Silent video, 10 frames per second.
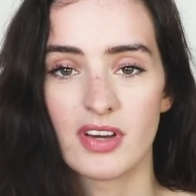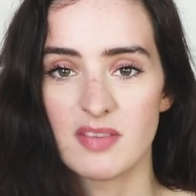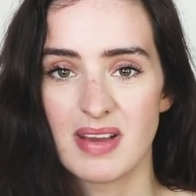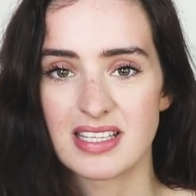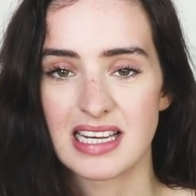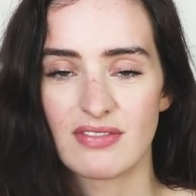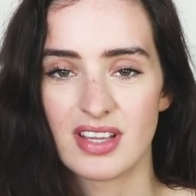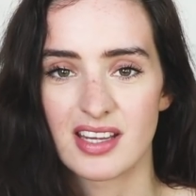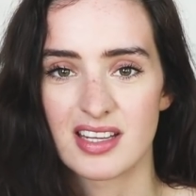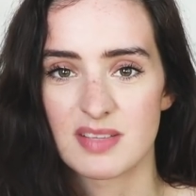fundamentally,
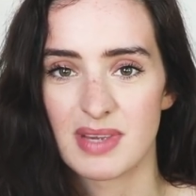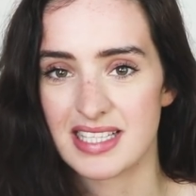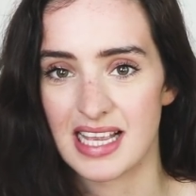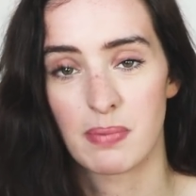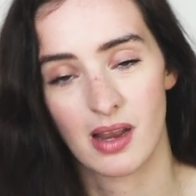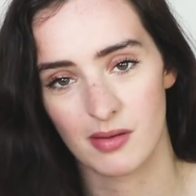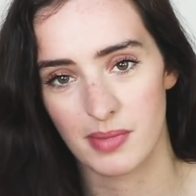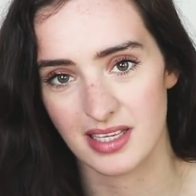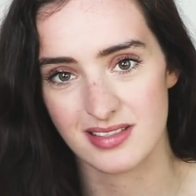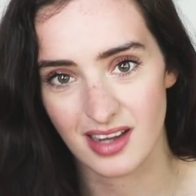veganism is a
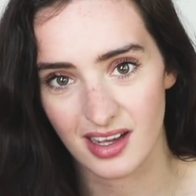plant-based